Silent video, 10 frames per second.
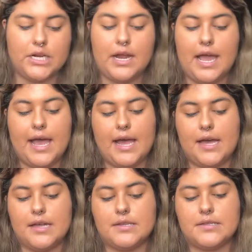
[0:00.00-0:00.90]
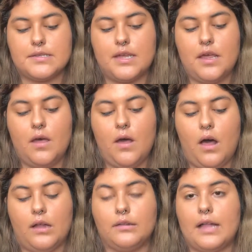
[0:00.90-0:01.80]
has
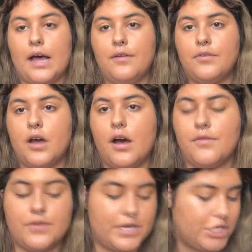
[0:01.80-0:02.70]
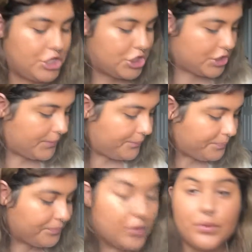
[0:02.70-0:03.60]
a lot of coverage,
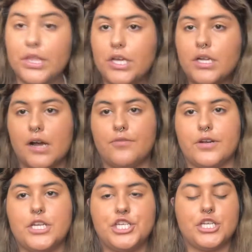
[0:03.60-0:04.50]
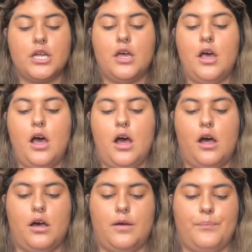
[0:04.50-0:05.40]
really good coverage.
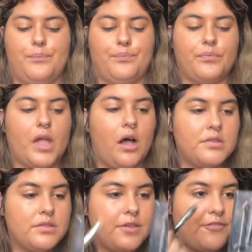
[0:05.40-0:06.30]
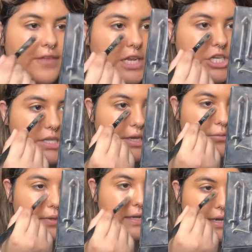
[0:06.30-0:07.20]
Also the finish is like
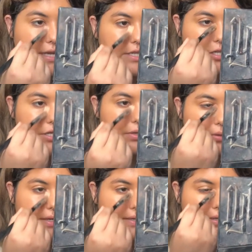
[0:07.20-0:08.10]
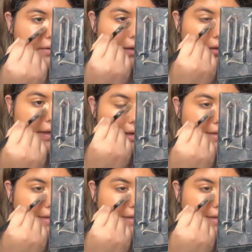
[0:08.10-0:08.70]
really nice too. It